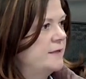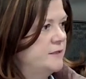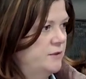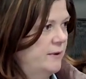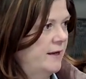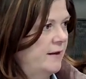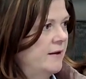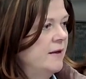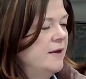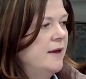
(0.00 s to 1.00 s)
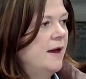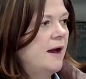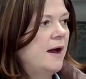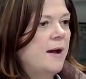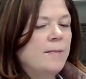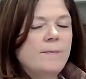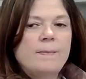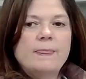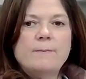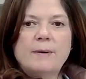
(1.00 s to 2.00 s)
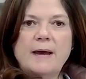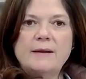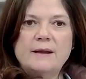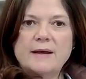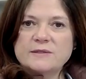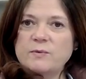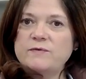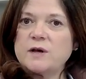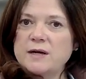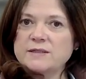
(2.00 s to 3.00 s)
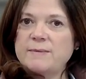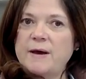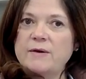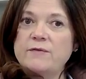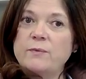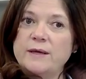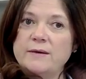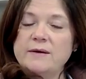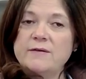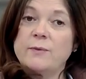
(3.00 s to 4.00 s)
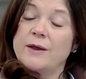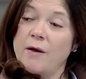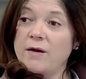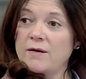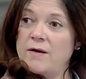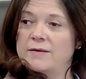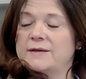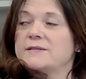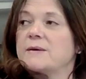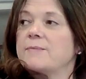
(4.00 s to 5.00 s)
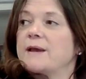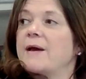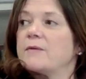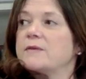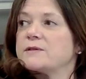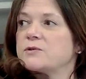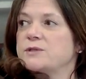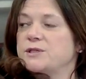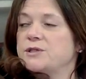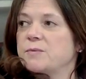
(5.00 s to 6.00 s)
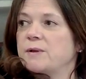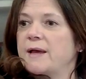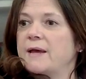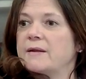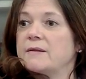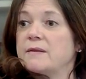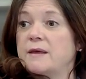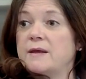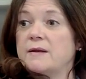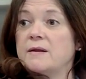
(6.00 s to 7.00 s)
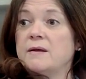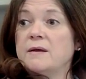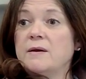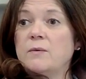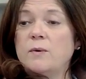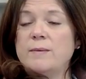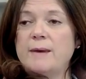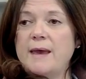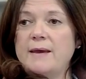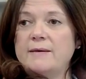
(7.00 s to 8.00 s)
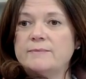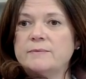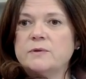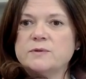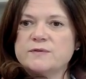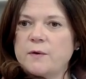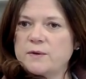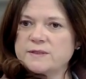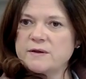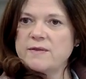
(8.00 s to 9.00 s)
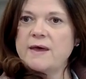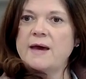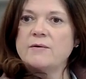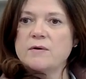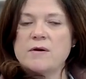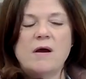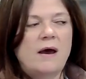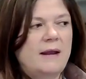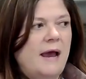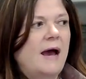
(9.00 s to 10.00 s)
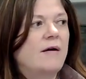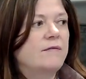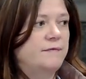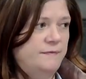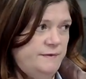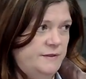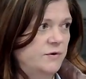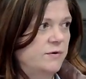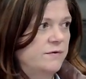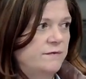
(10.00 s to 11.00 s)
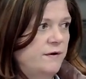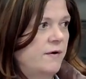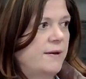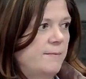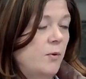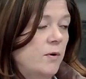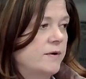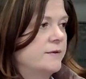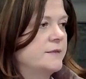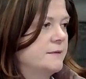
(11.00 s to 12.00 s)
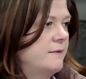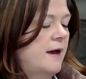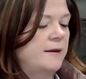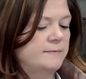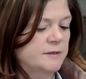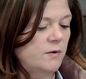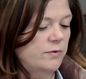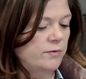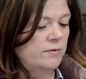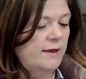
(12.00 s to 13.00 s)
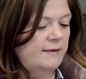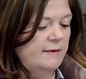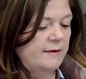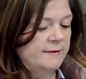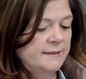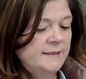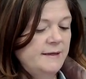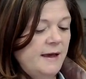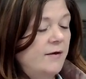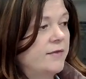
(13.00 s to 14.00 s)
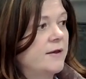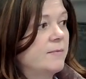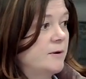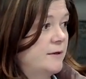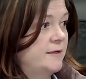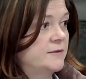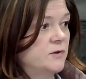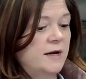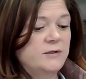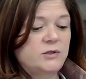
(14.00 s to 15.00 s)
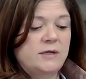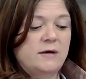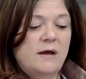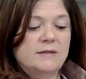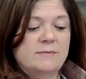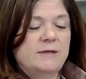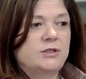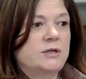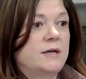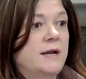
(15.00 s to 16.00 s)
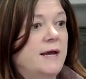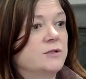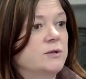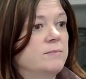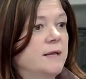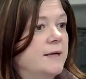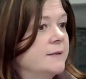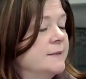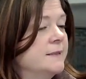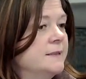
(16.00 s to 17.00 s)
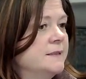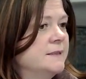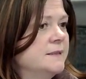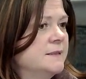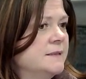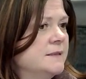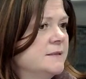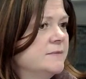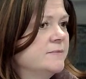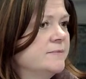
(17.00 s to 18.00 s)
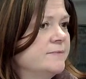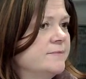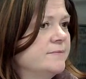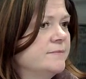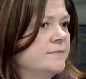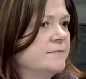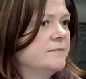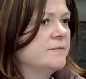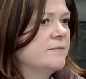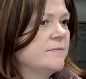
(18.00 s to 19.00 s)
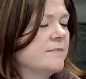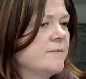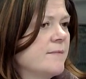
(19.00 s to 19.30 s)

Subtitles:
doing? But as we've talked about, if we aren't calling something out in the strategic plan, then we may lose focus on that or not have certain very important items go through, like the healthy community strategy. I would also observe there may be things that you are recently doing,